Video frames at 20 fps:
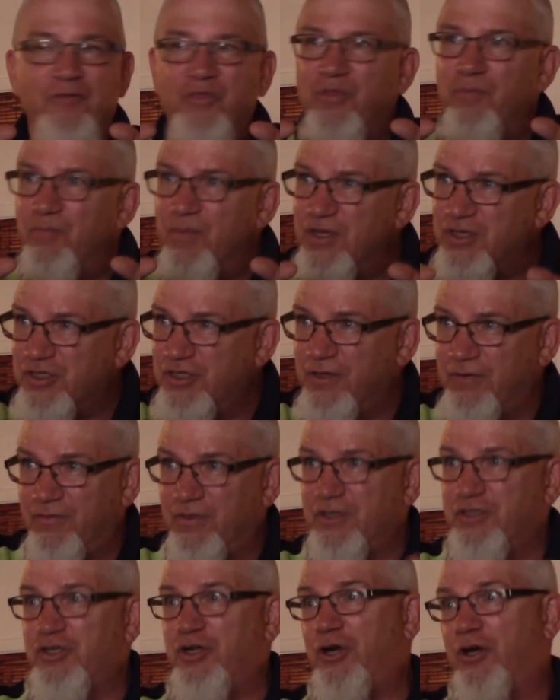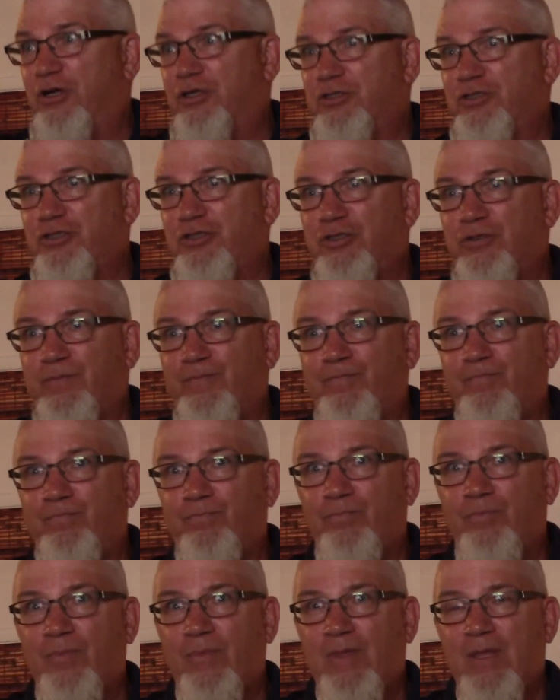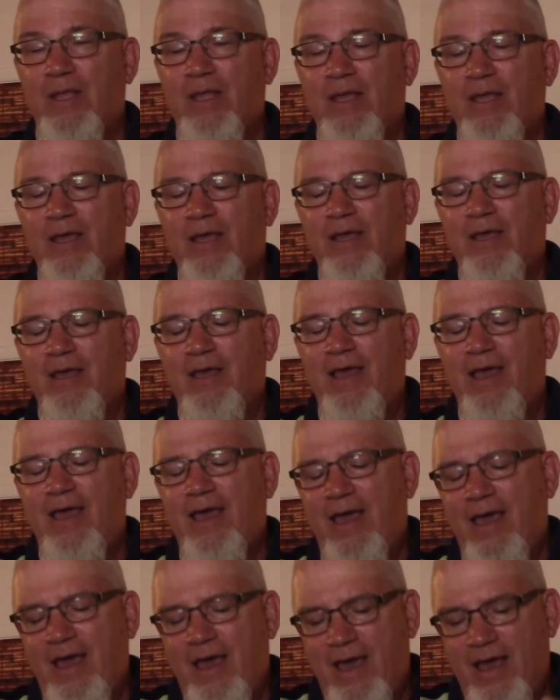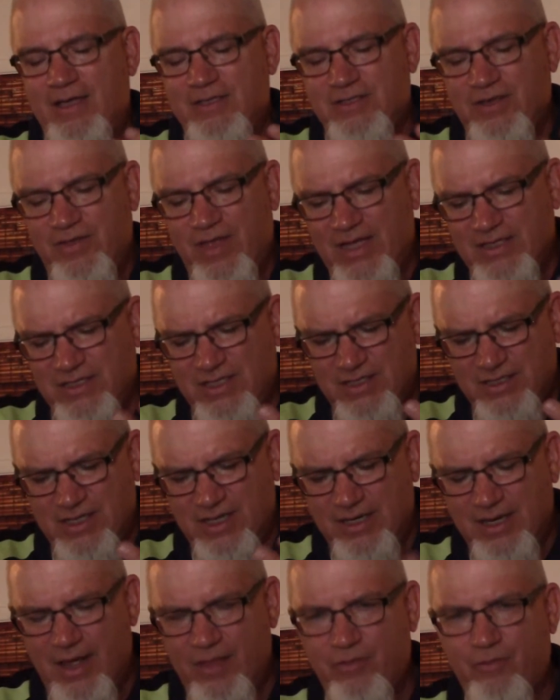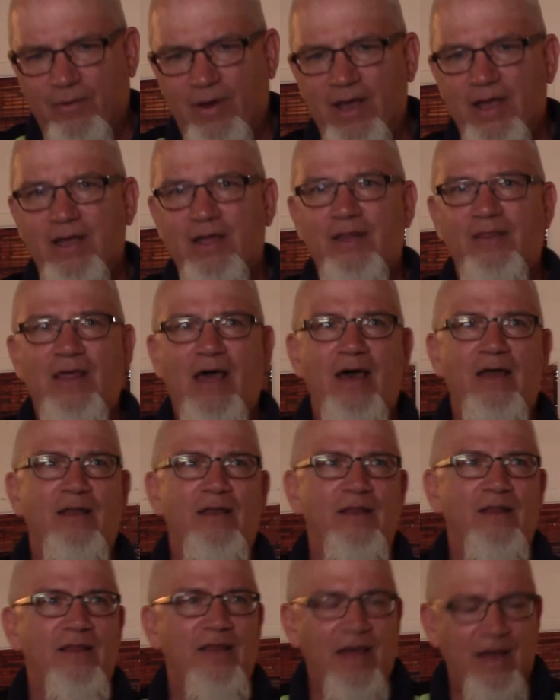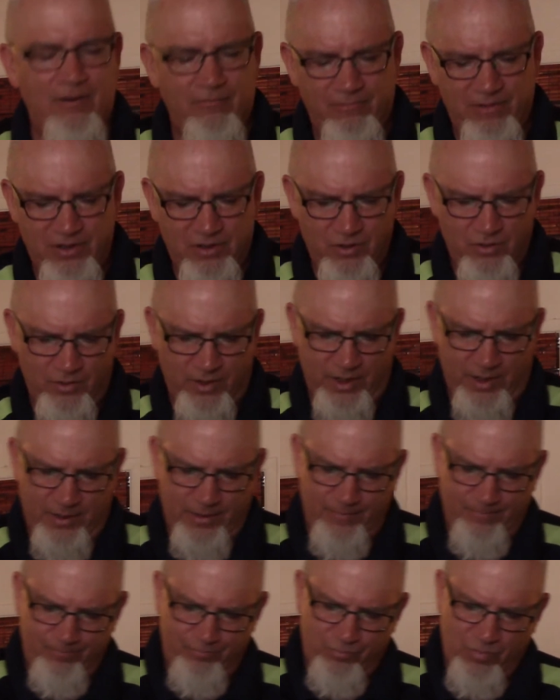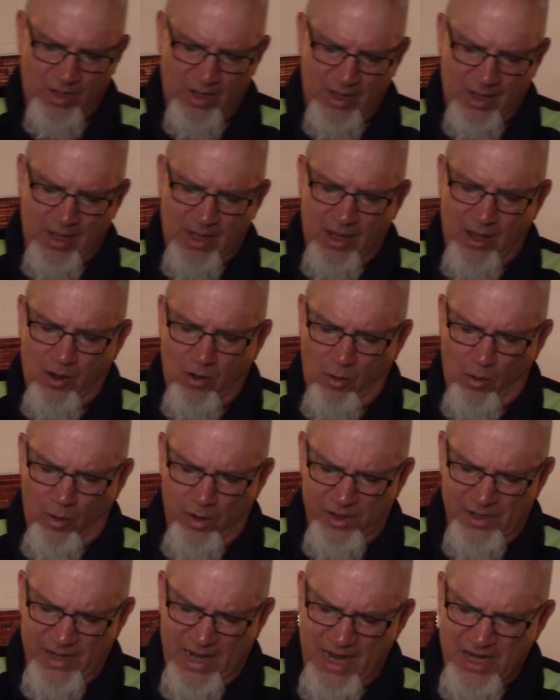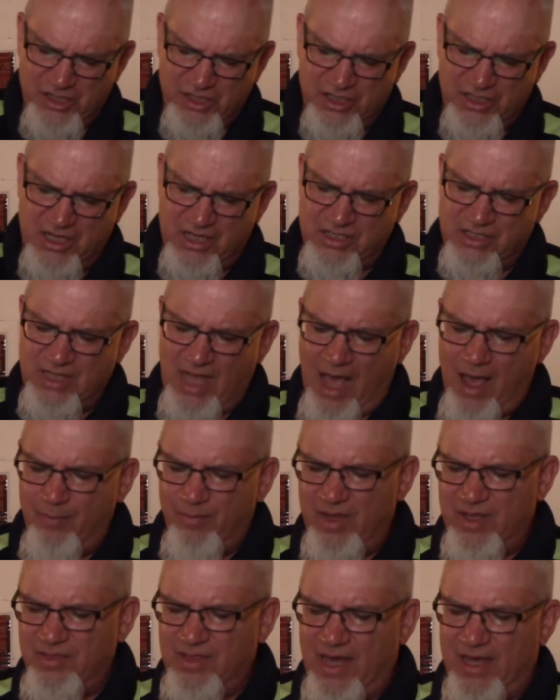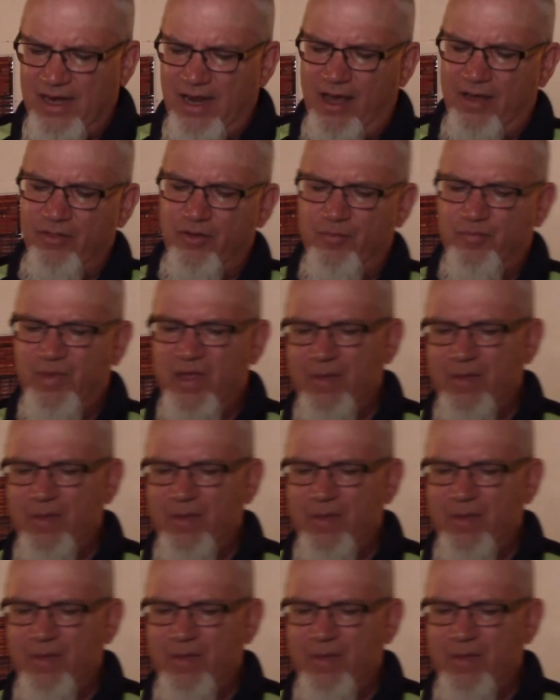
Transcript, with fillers: with the mission of the church. And, and, and so that's just another way that, that we do it. Uh, ordination does not mean that other